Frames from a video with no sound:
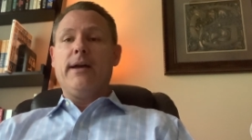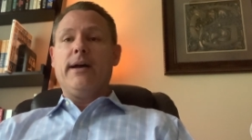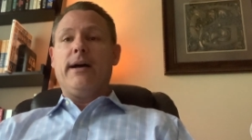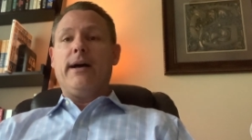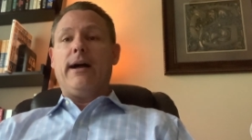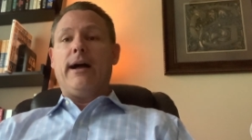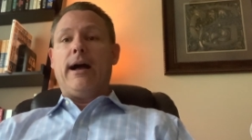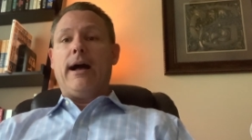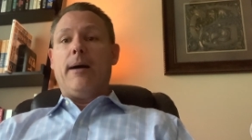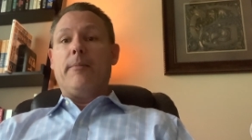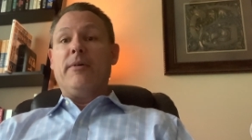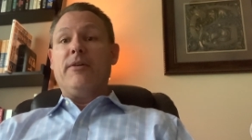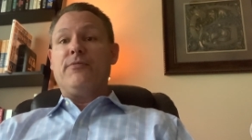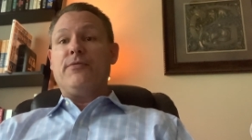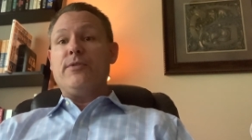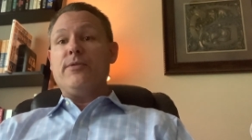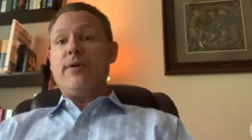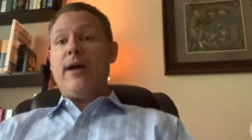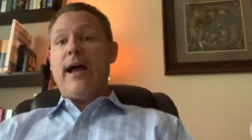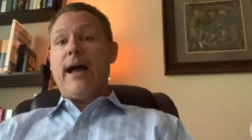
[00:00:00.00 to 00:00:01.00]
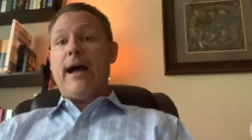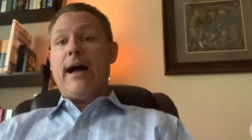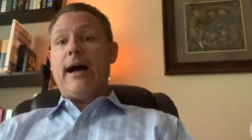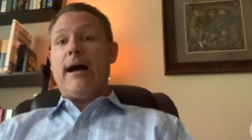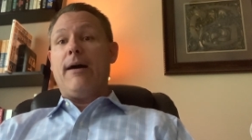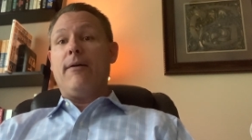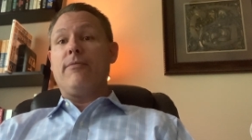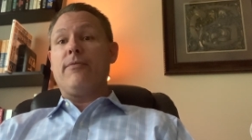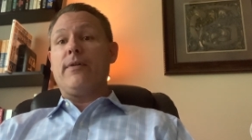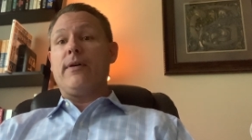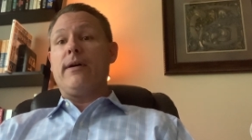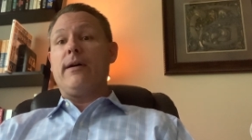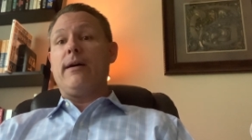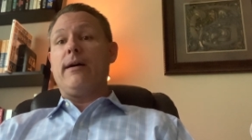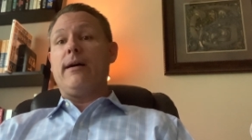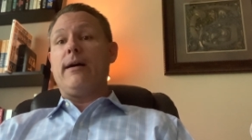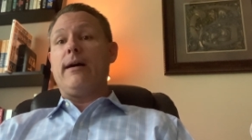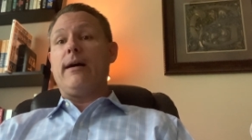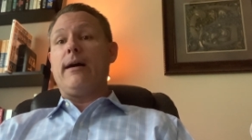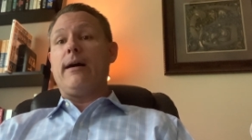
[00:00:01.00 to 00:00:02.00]
um, if you have
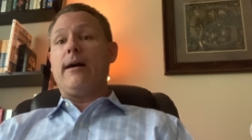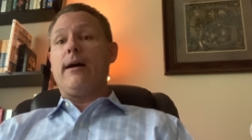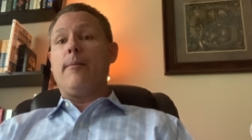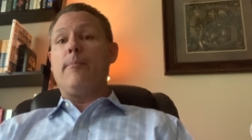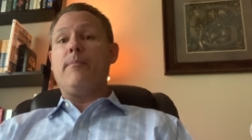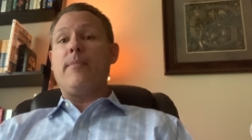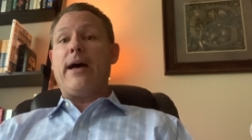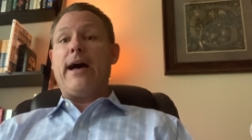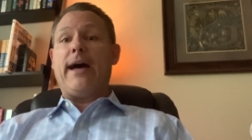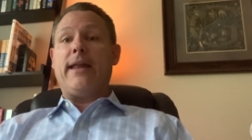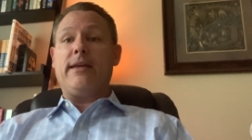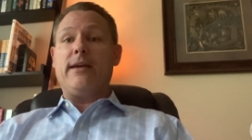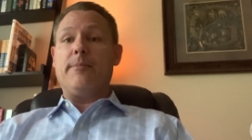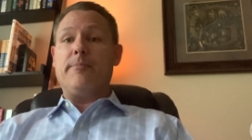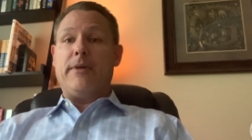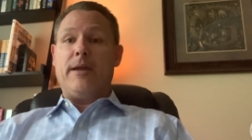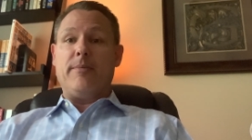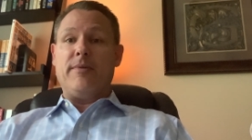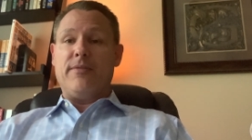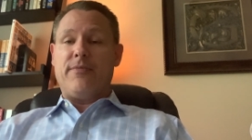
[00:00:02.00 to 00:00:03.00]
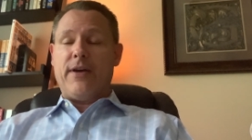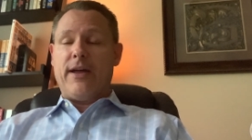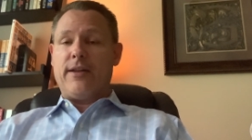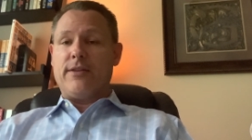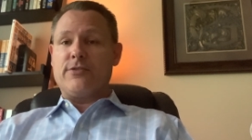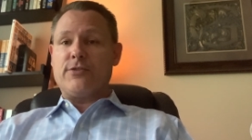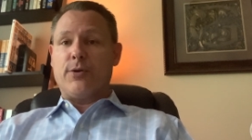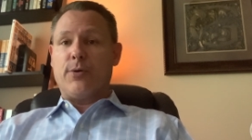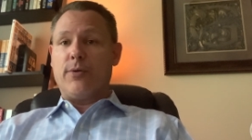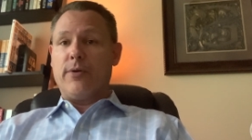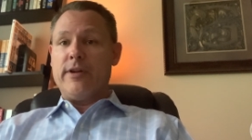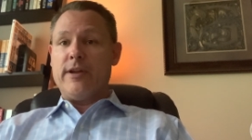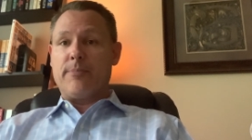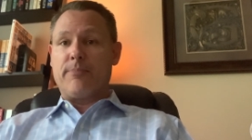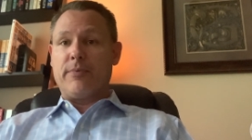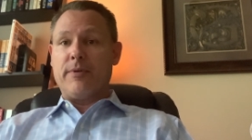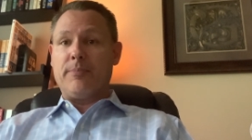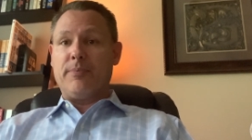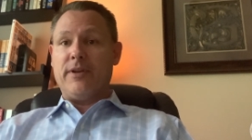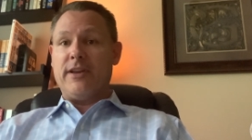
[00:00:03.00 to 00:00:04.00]
uh, a bad hip. Maybe you've had a total hip
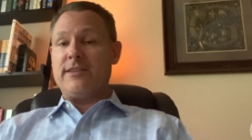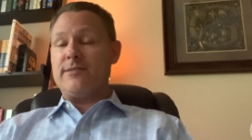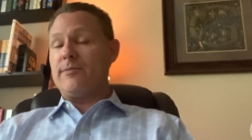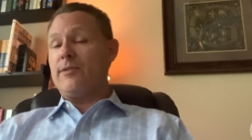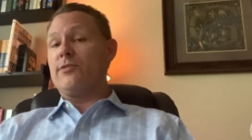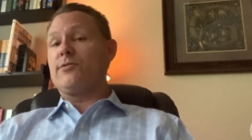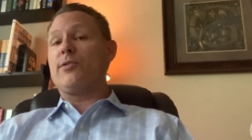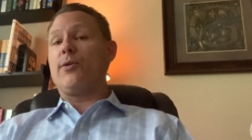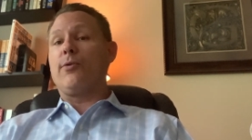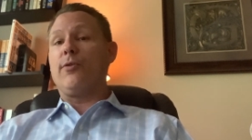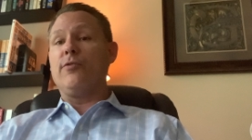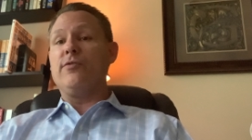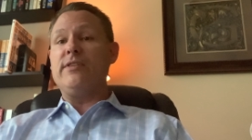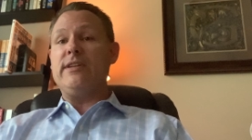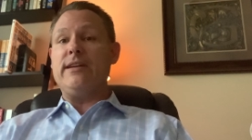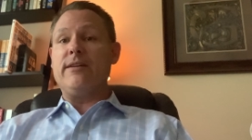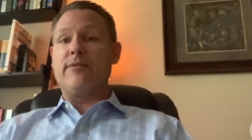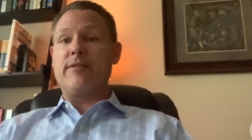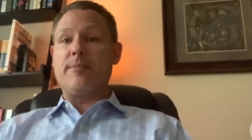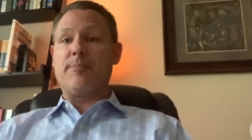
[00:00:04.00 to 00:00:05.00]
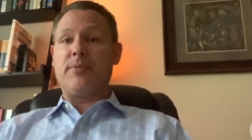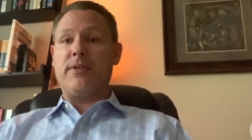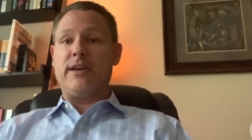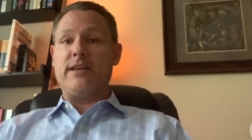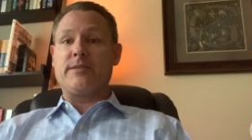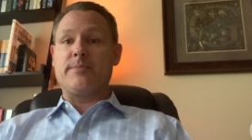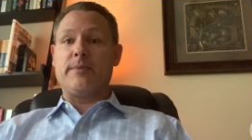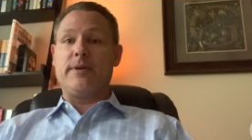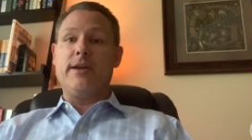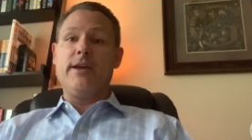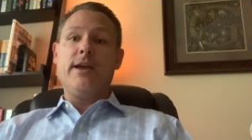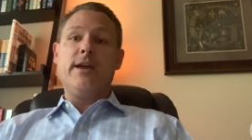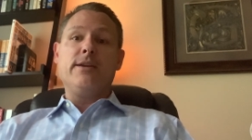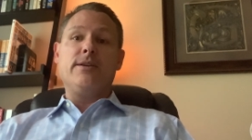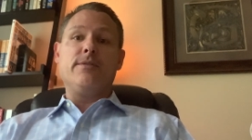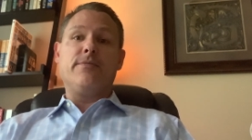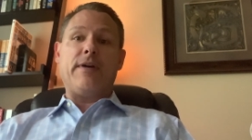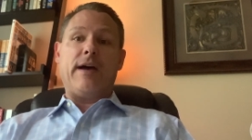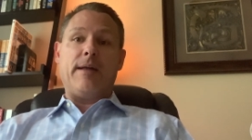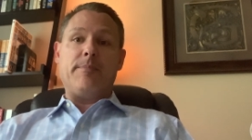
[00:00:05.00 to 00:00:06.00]
replacement, a total knee replacement.
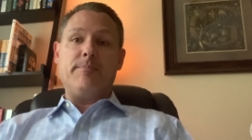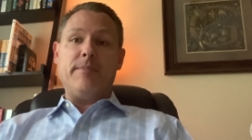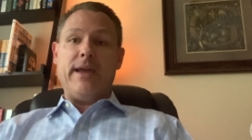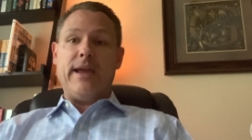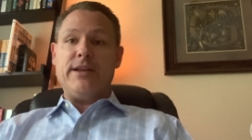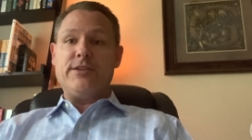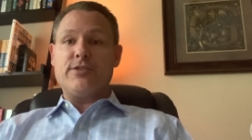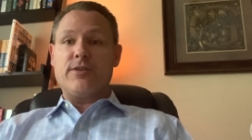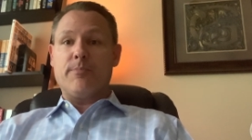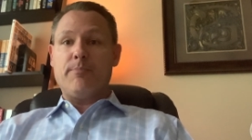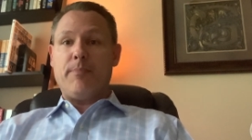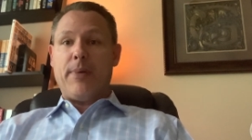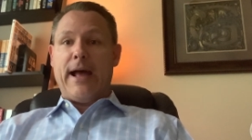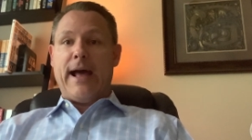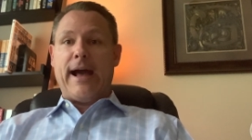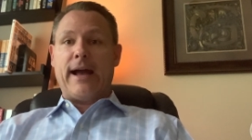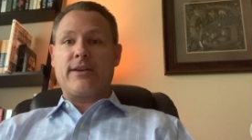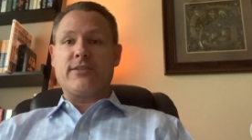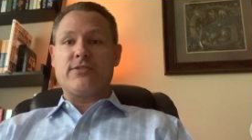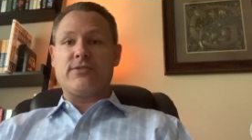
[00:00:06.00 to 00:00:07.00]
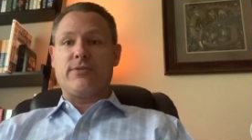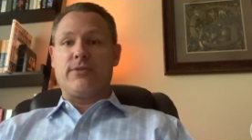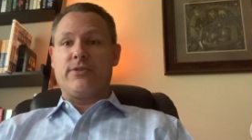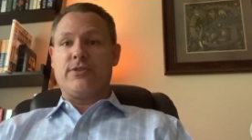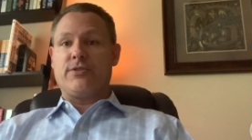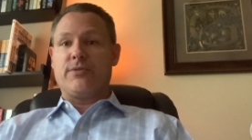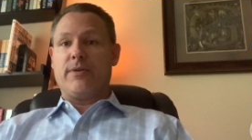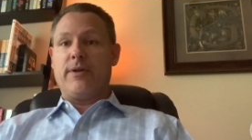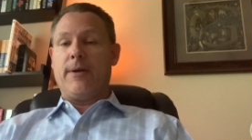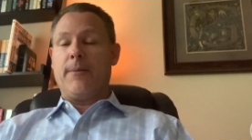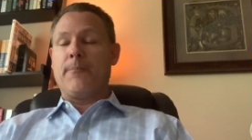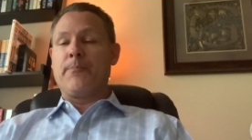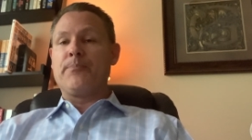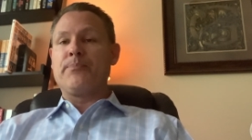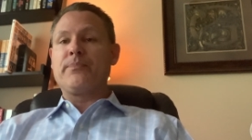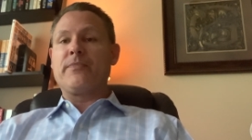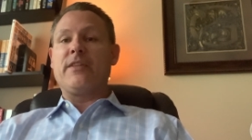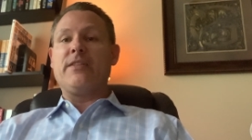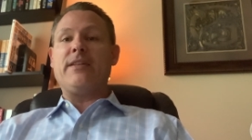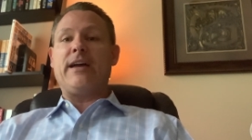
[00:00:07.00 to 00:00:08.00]
You've had major back surgery.
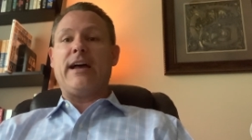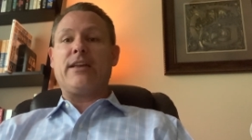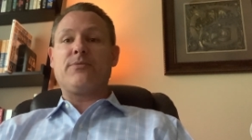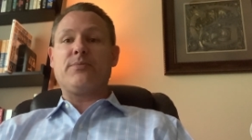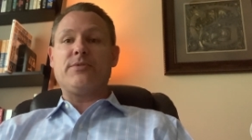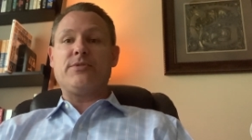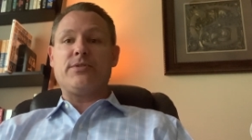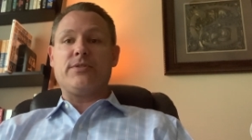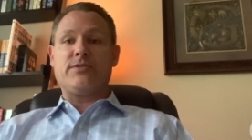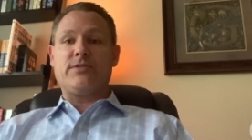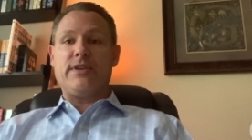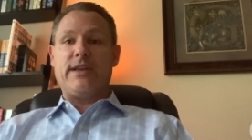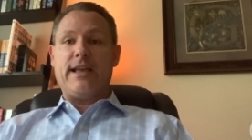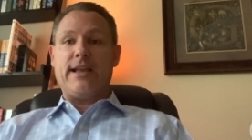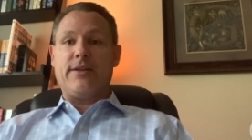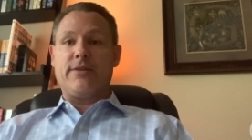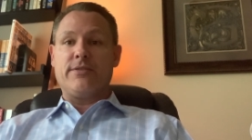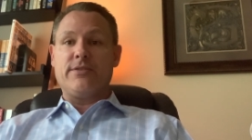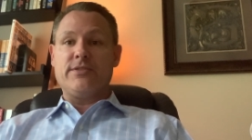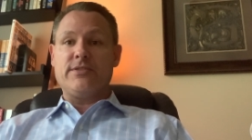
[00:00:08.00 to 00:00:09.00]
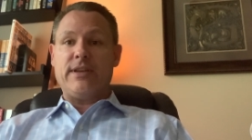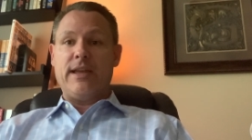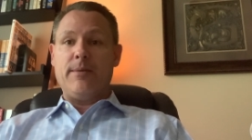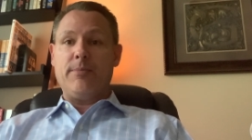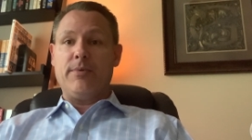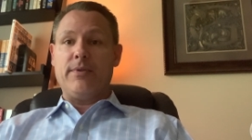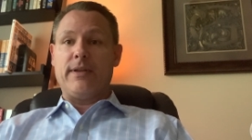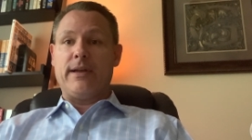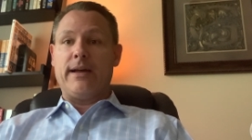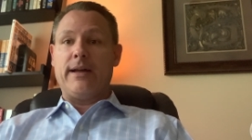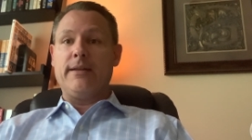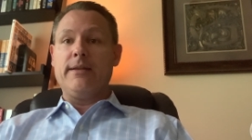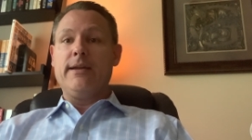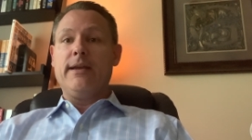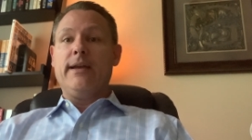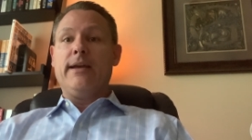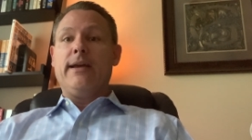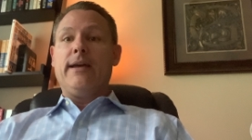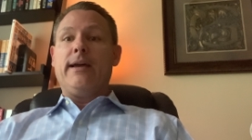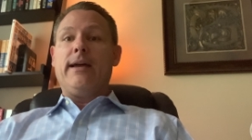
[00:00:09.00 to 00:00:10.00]
And that's what you're saying you're disabled on.
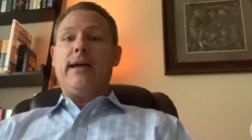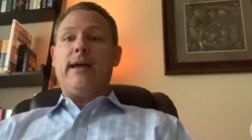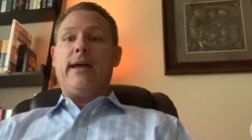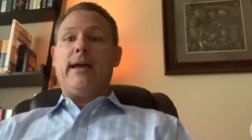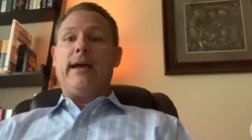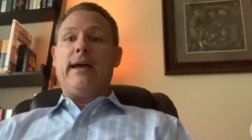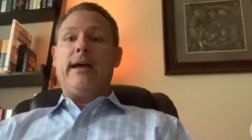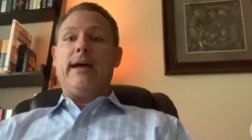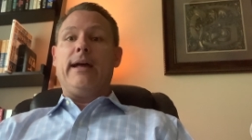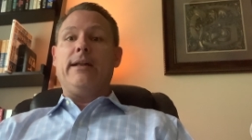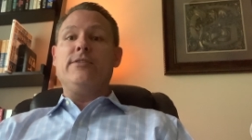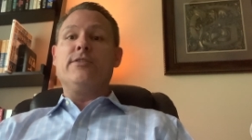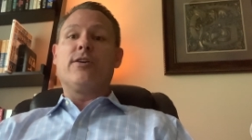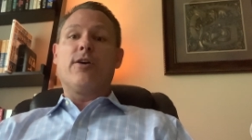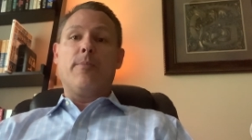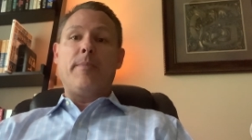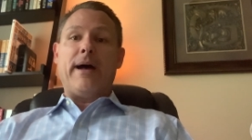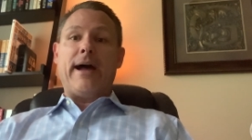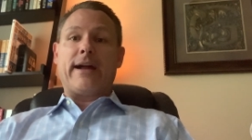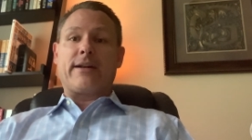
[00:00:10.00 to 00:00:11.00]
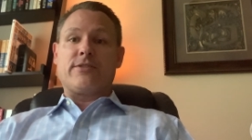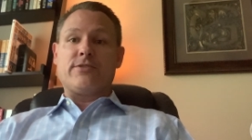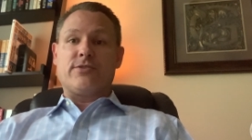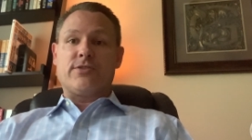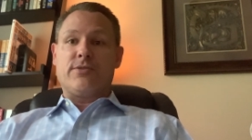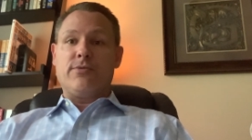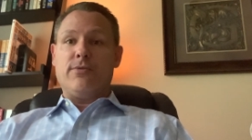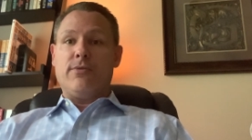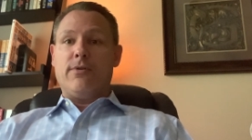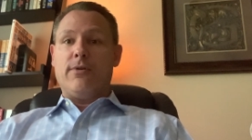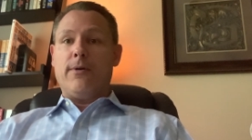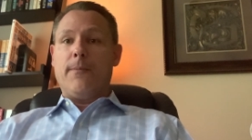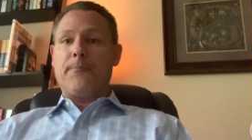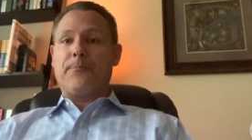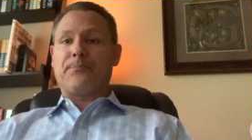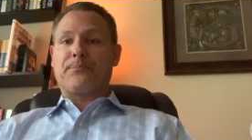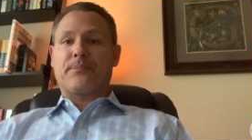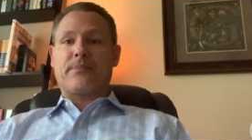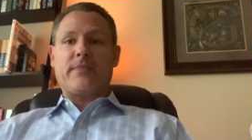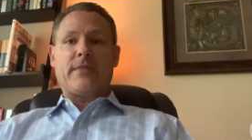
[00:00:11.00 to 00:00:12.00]
And you go back to school,
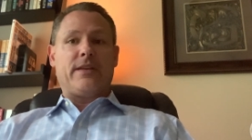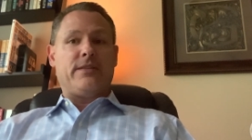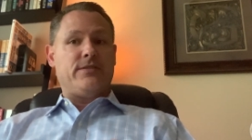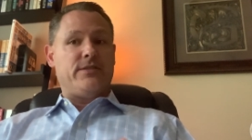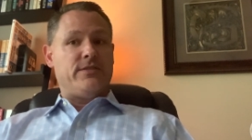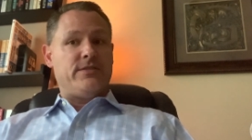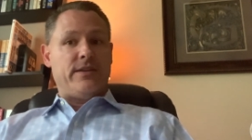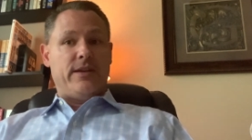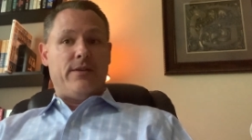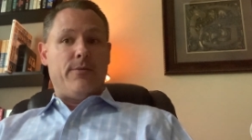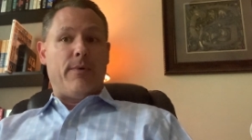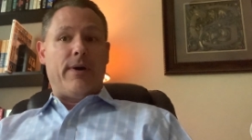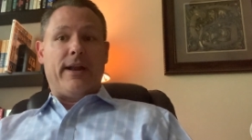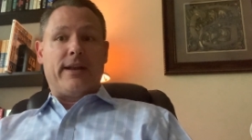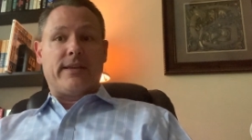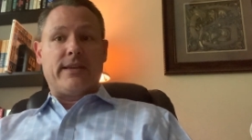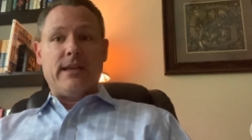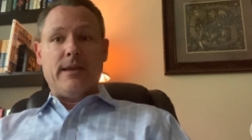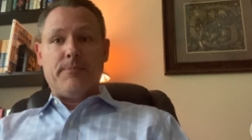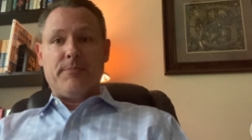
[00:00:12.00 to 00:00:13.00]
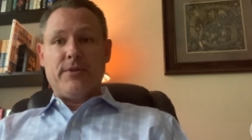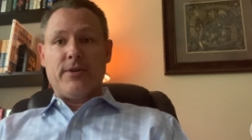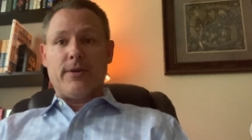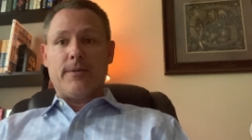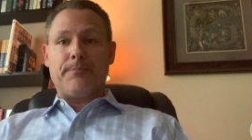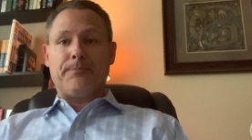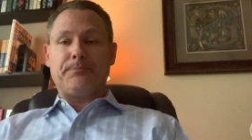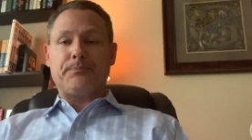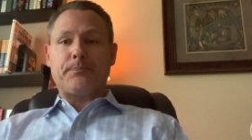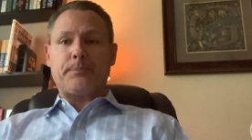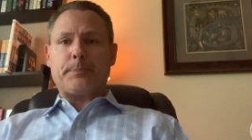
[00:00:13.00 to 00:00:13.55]
as you say, you want to keep your